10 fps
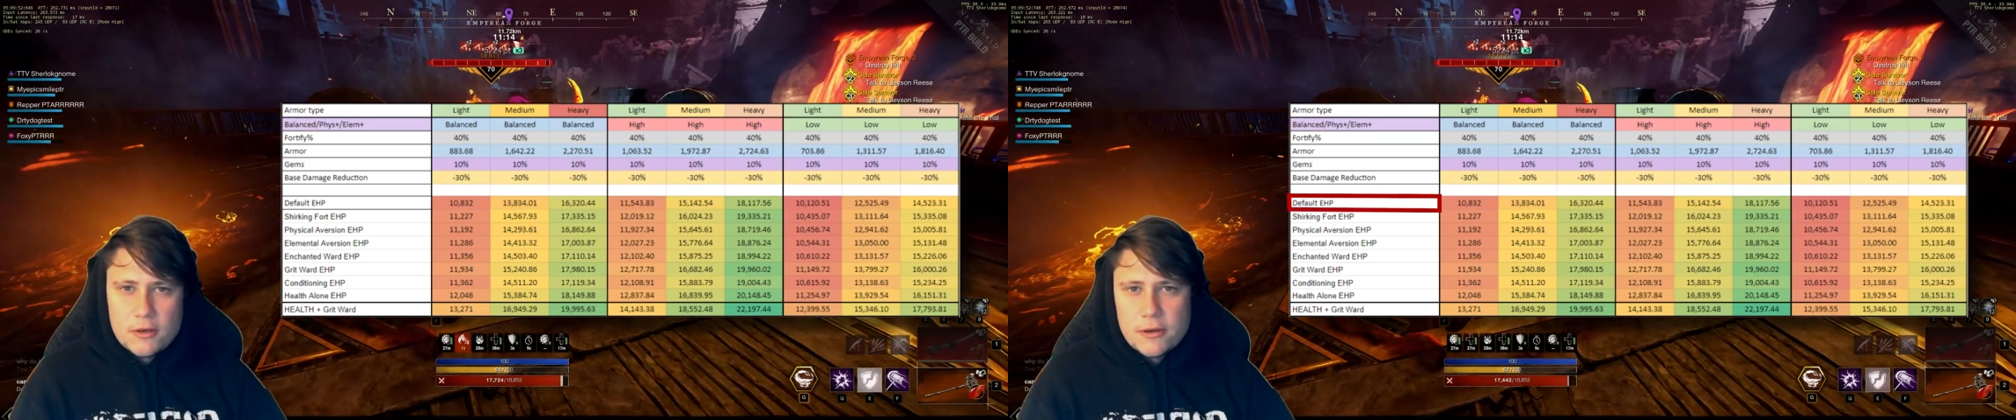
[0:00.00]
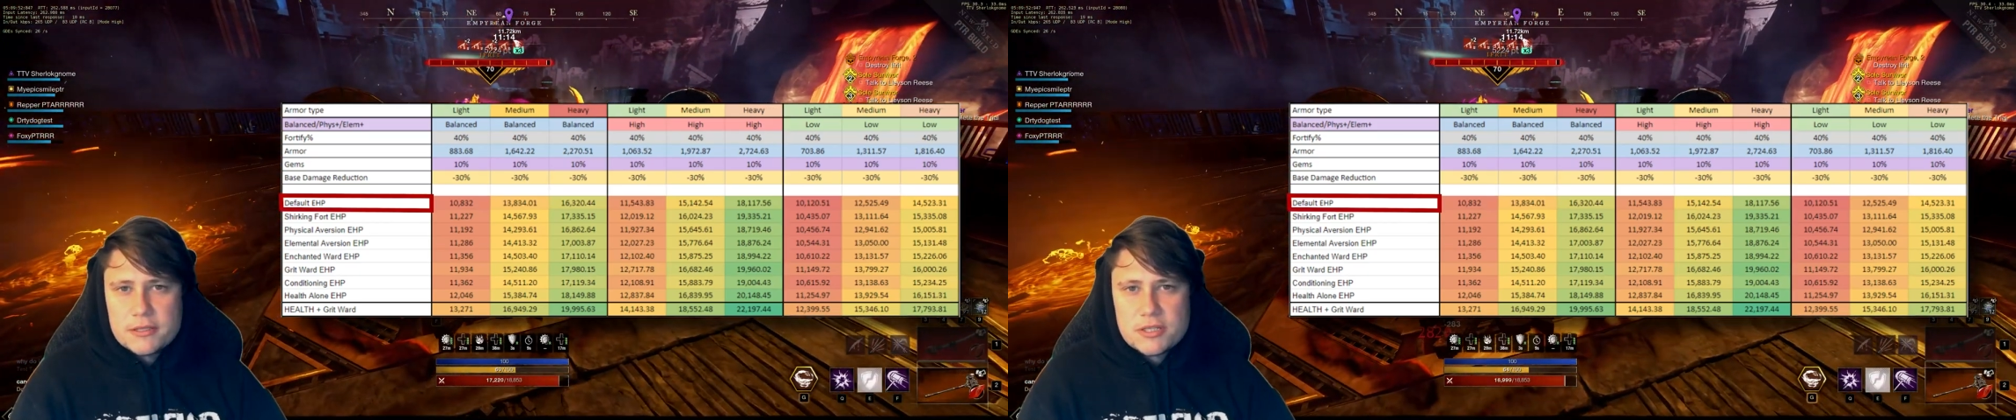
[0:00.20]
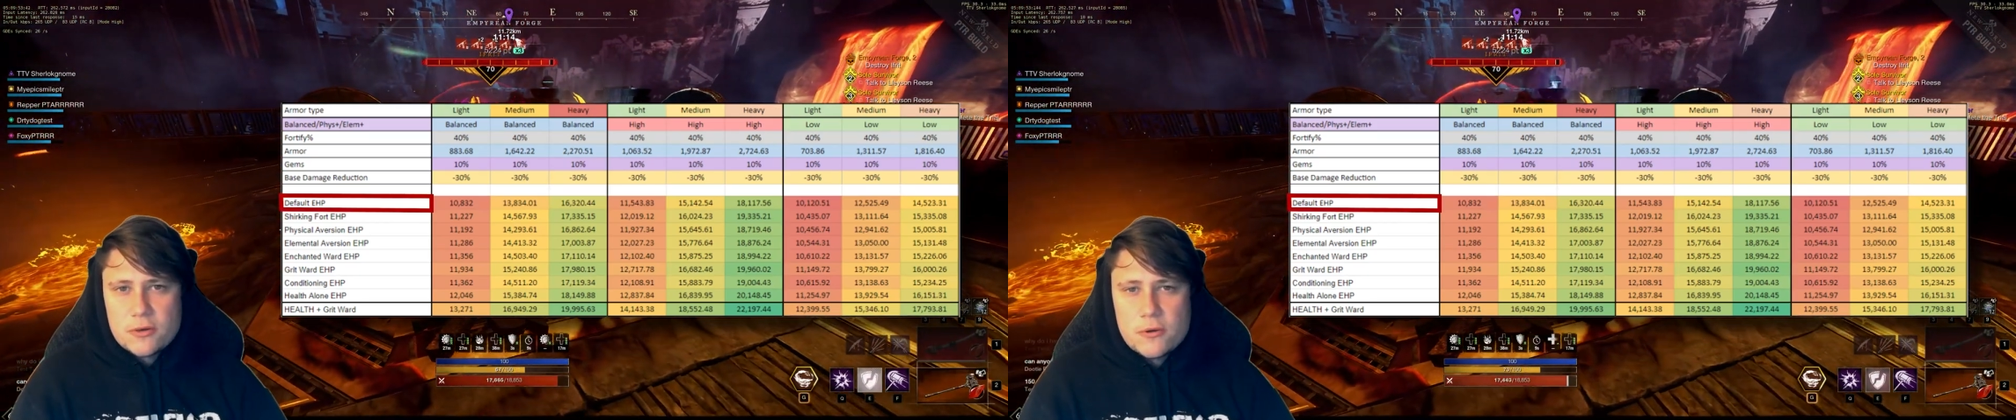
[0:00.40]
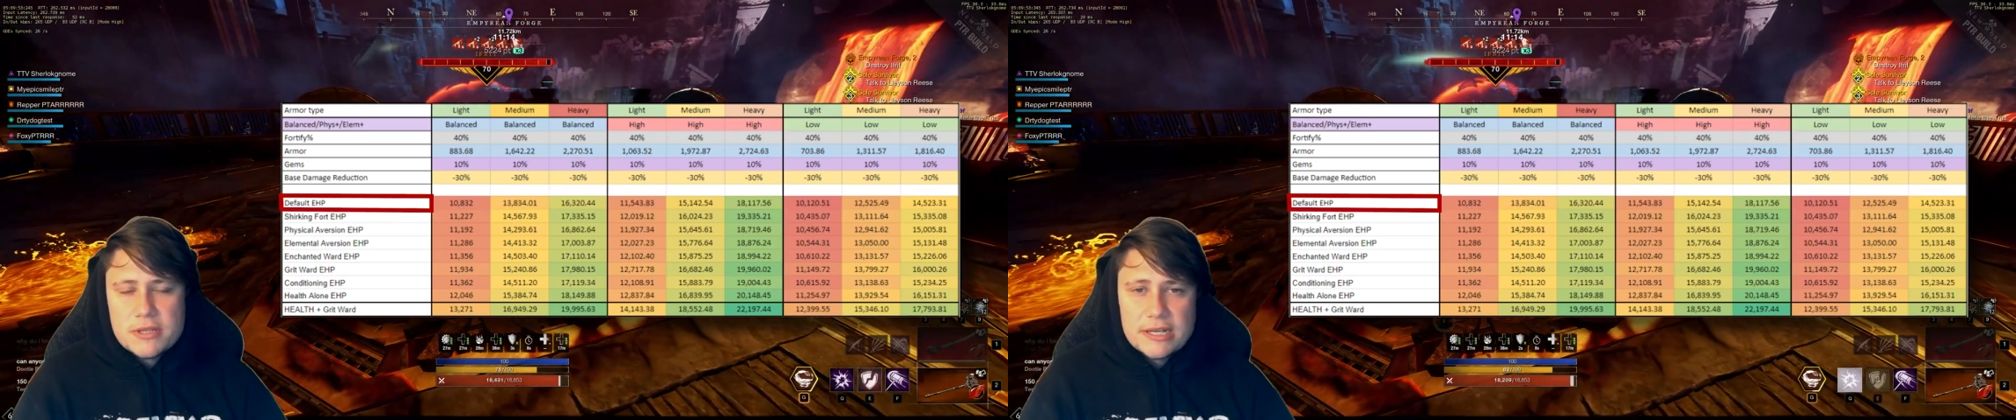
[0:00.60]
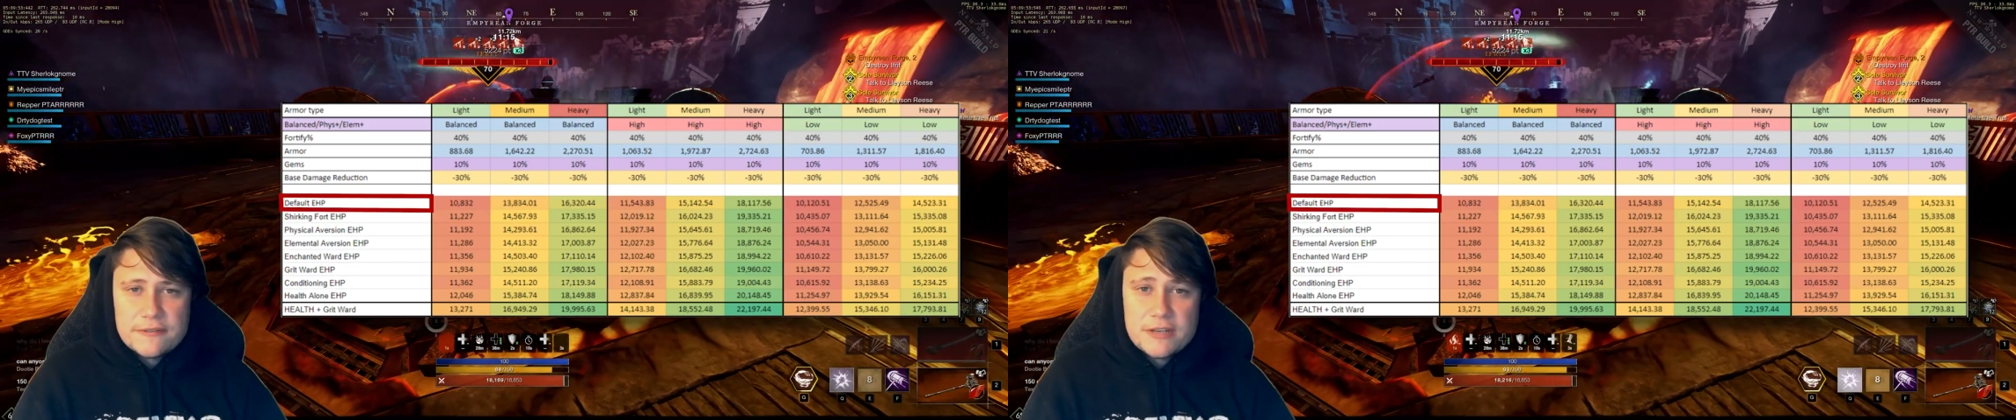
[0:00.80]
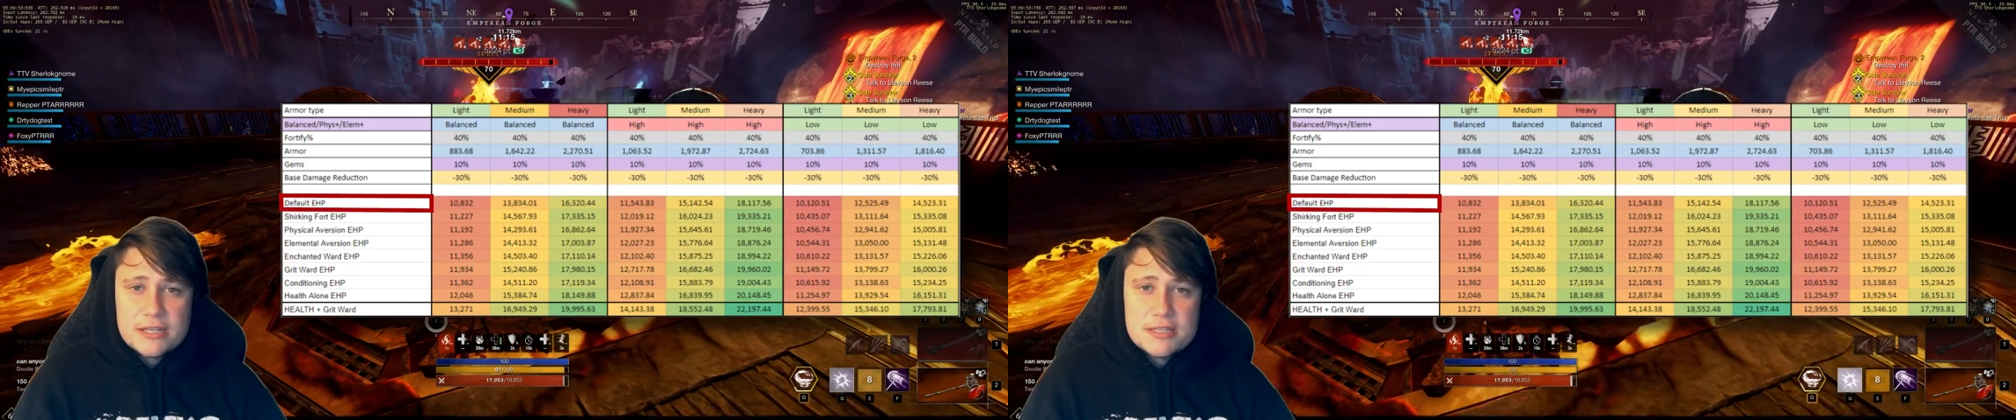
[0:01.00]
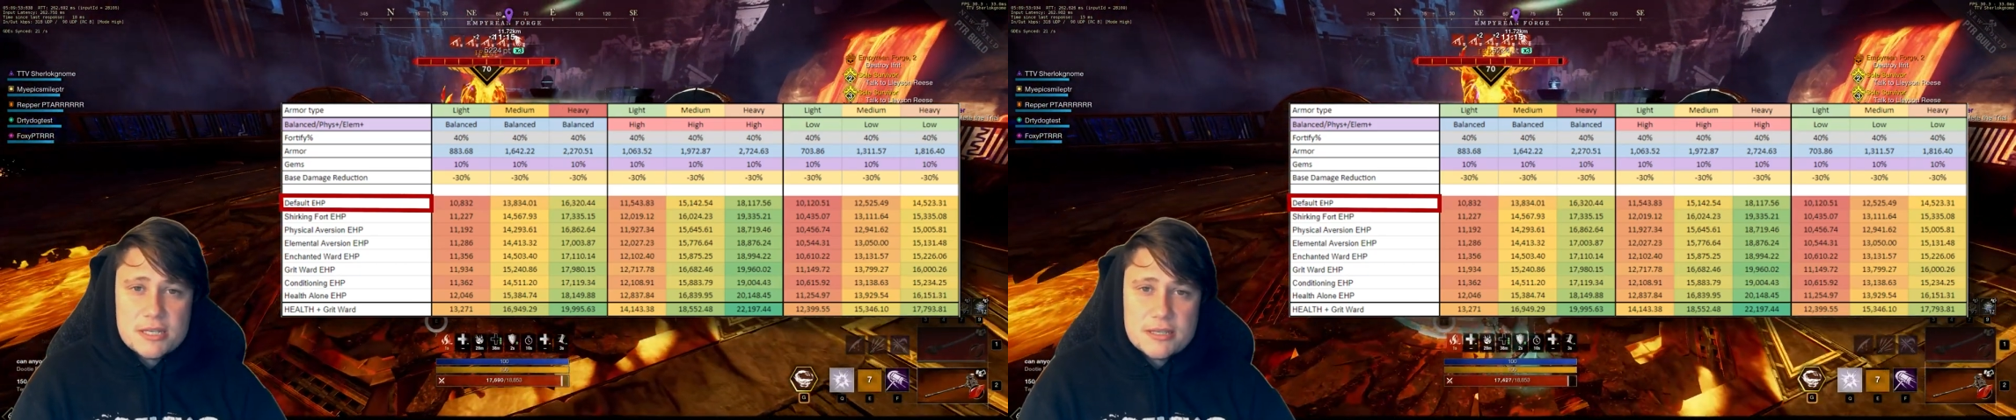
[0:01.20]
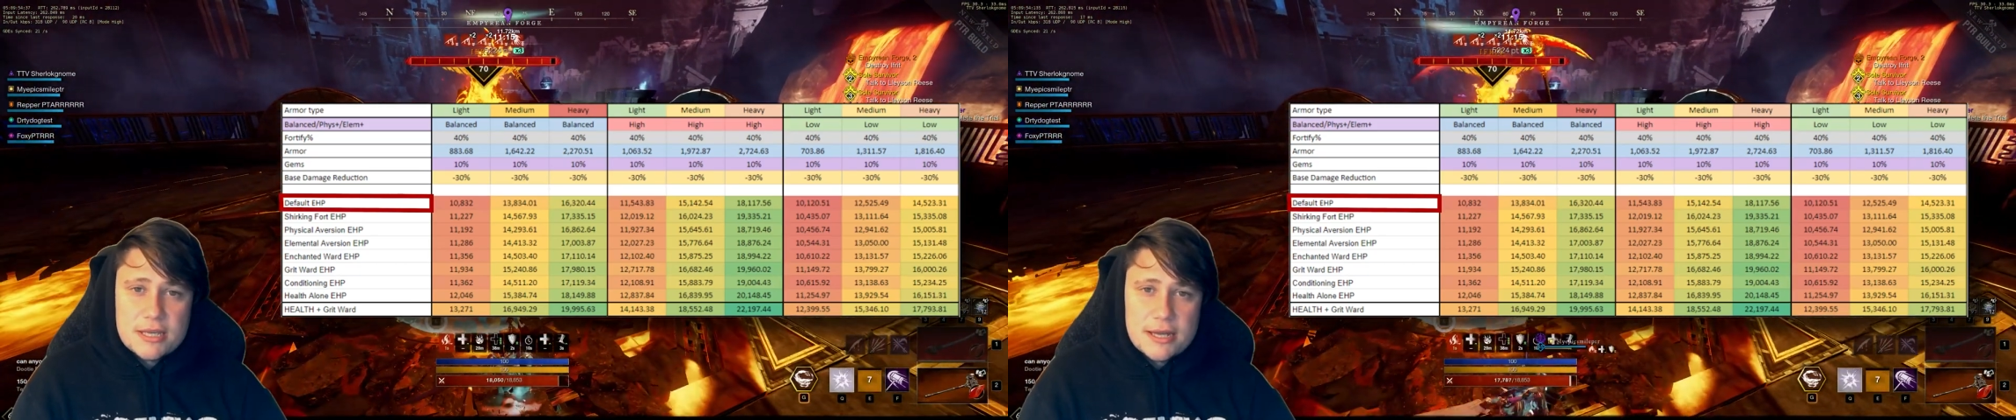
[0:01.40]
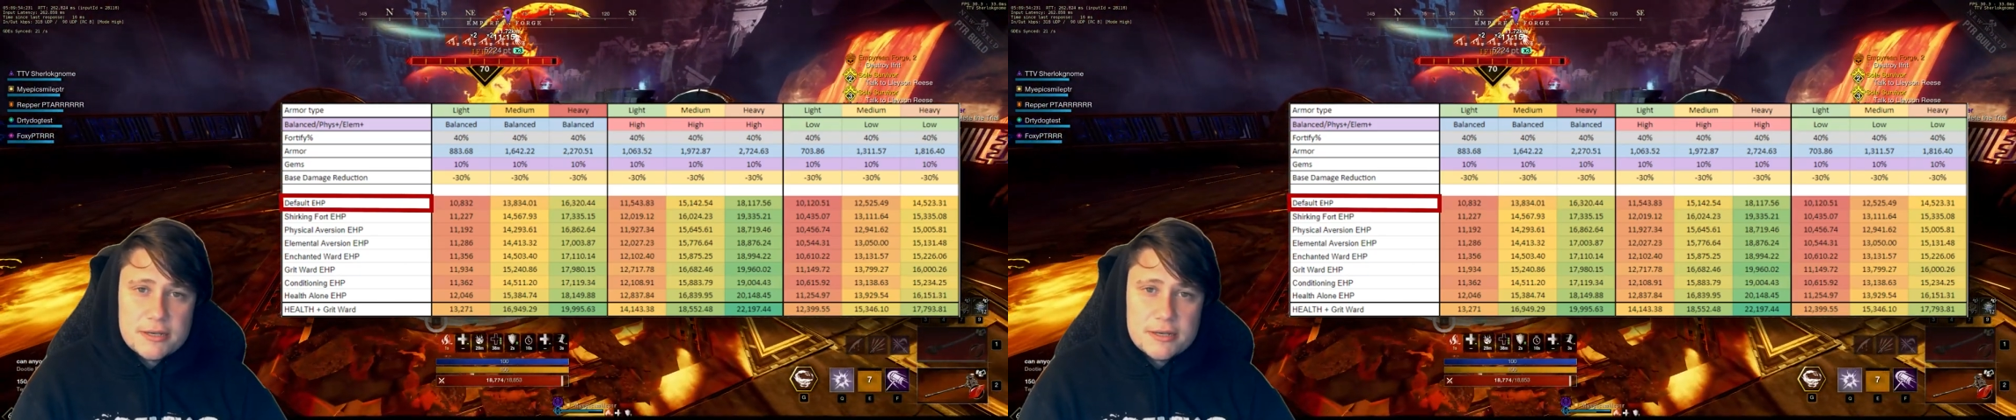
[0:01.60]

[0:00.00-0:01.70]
Right, so on the left hand side there,